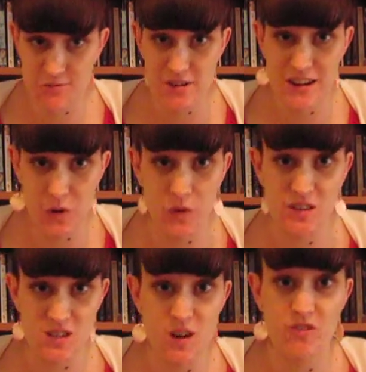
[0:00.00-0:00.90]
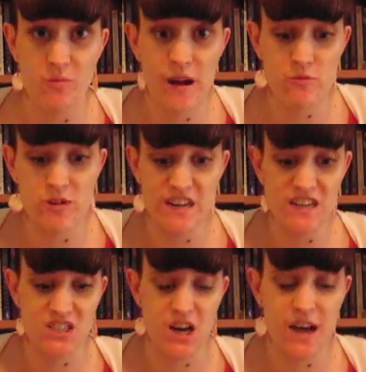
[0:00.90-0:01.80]
three quarters of my
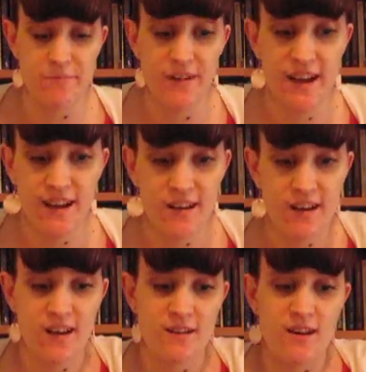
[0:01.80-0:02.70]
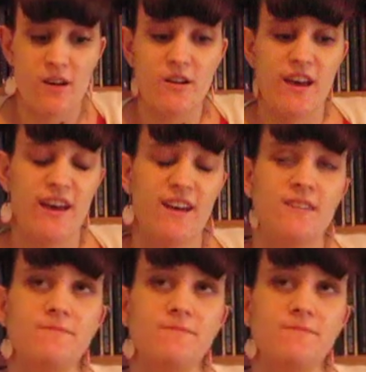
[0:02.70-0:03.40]
reading time. Okay,